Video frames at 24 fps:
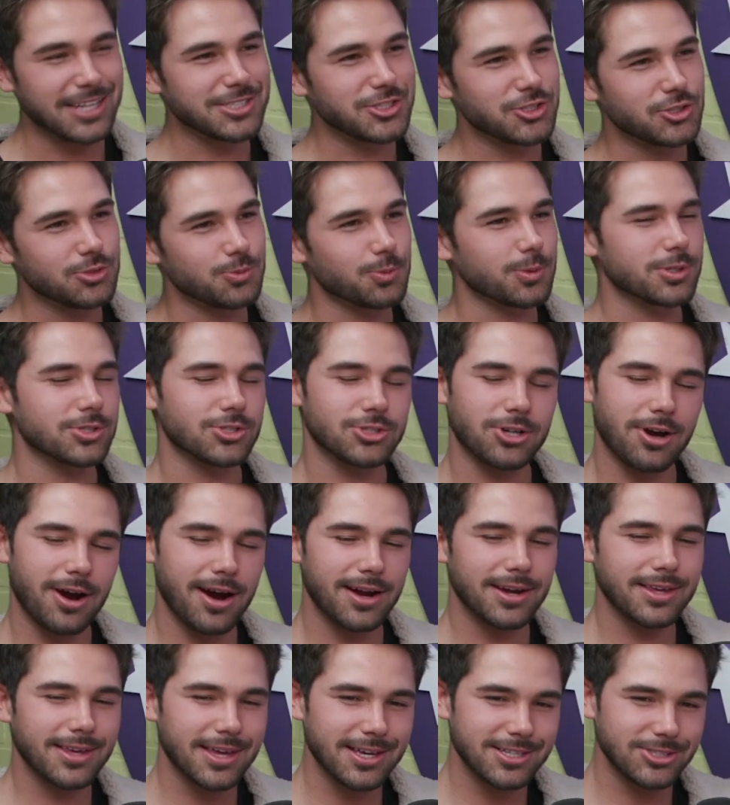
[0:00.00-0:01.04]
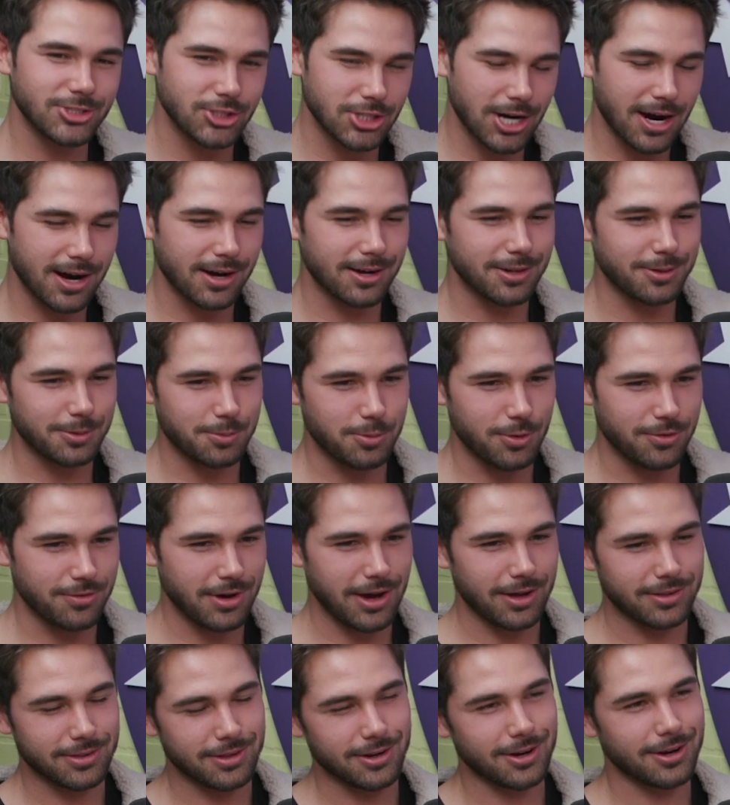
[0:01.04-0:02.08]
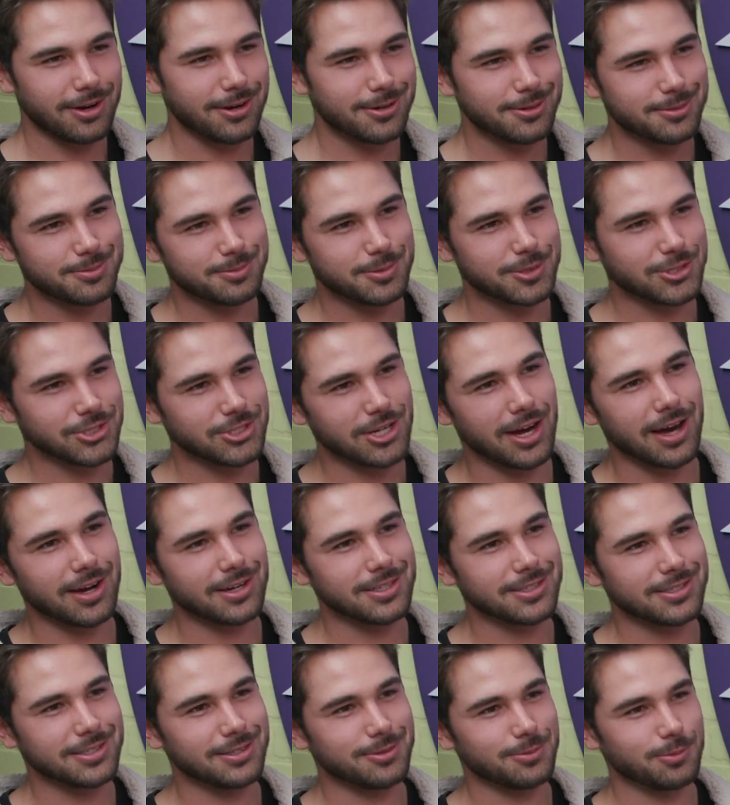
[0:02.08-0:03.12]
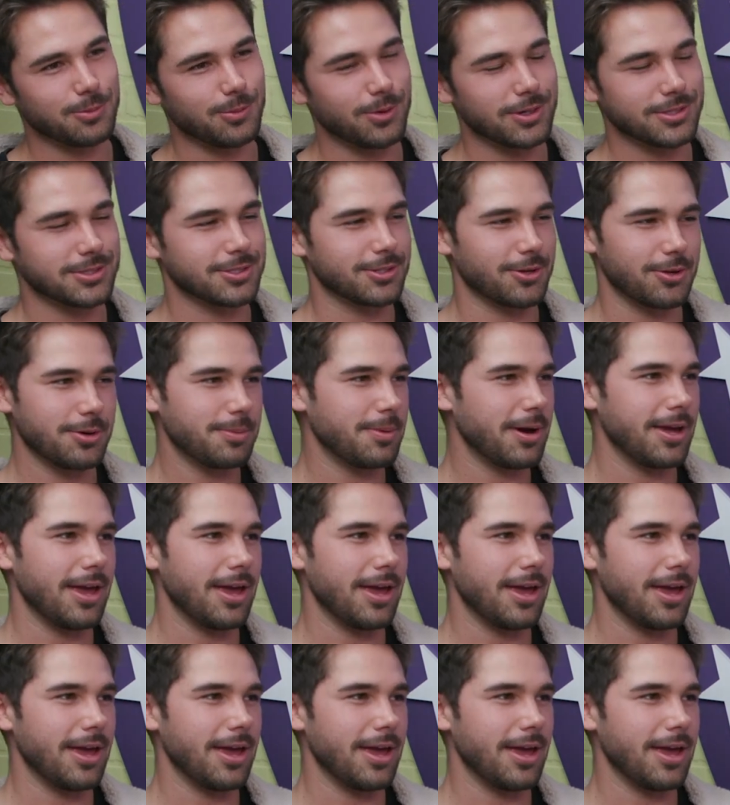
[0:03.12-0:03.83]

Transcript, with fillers: And we're trying to get Johnny to move out there, but Johnny wants to go to